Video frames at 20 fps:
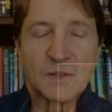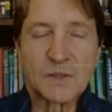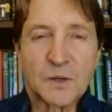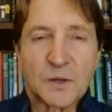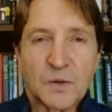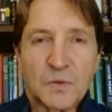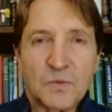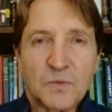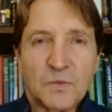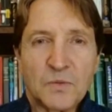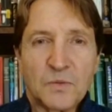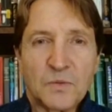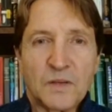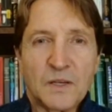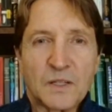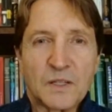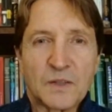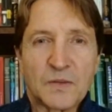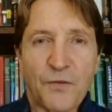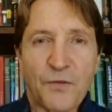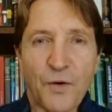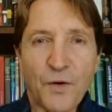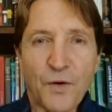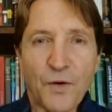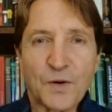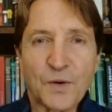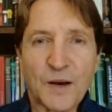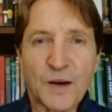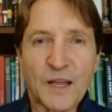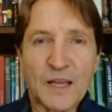So these
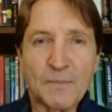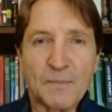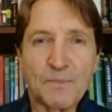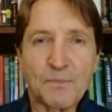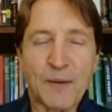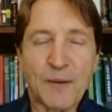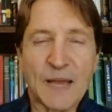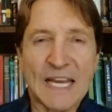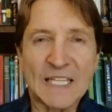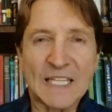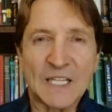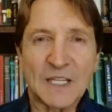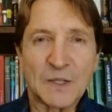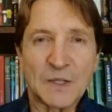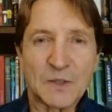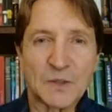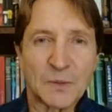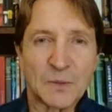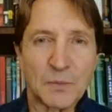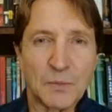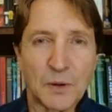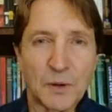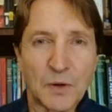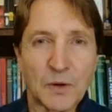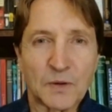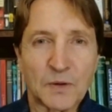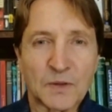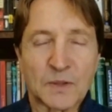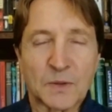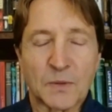four great paintings and
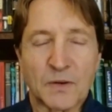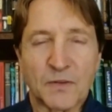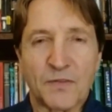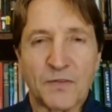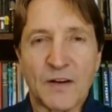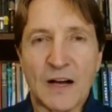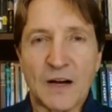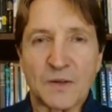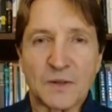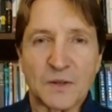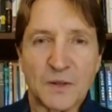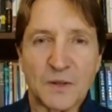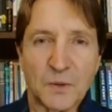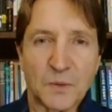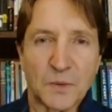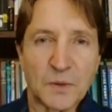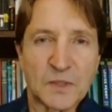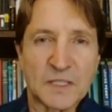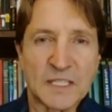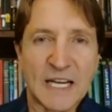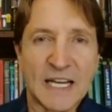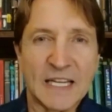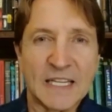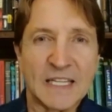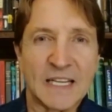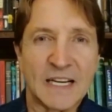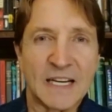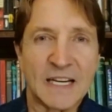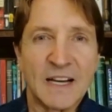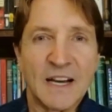murals that were found in the
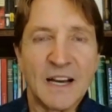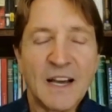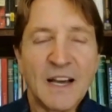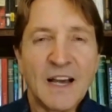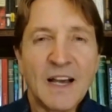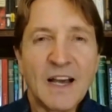Rotunda